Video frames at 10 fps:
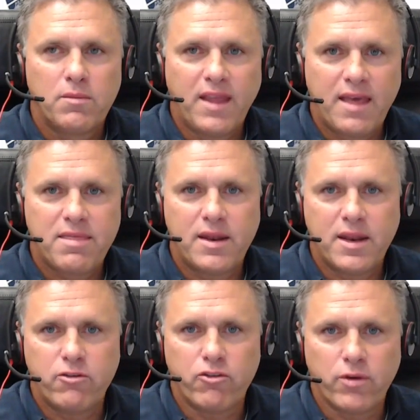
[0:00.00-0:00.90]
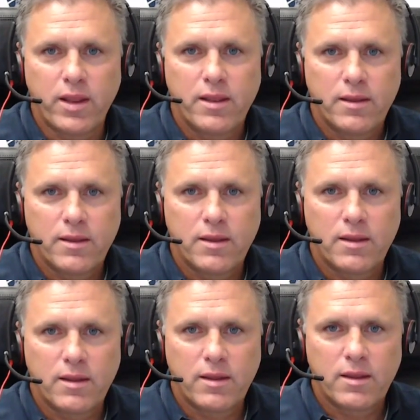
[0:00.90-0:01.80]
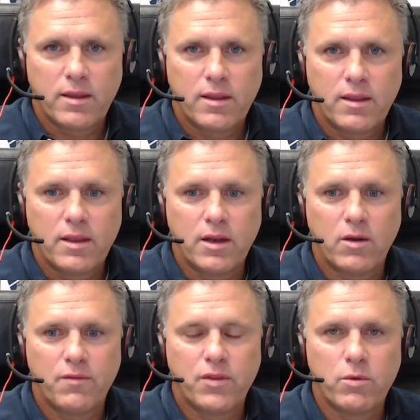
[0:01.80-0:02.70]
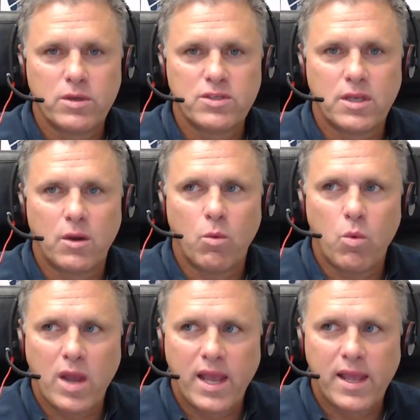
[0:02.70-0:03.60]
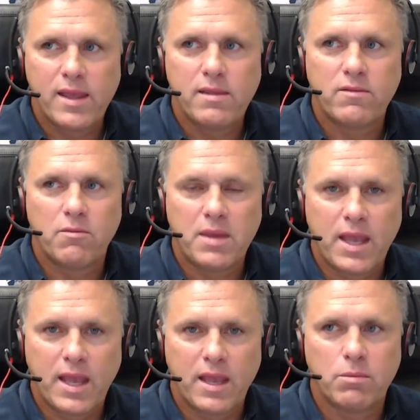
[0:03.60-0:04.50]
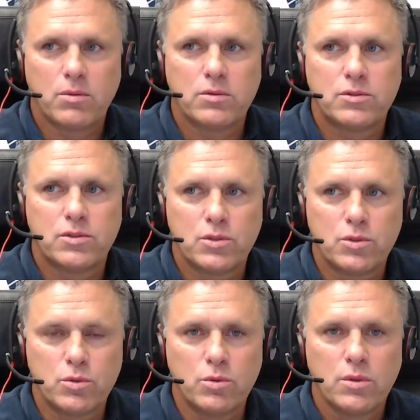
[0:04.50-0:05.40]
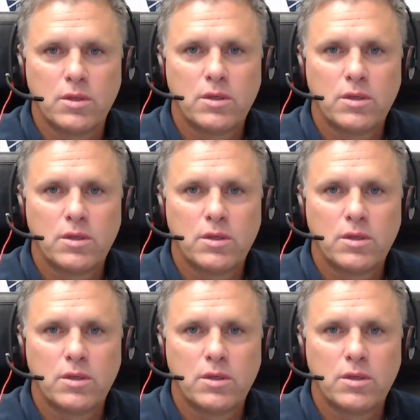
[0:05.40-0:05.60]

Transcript: death and injury. If there was a way to be able to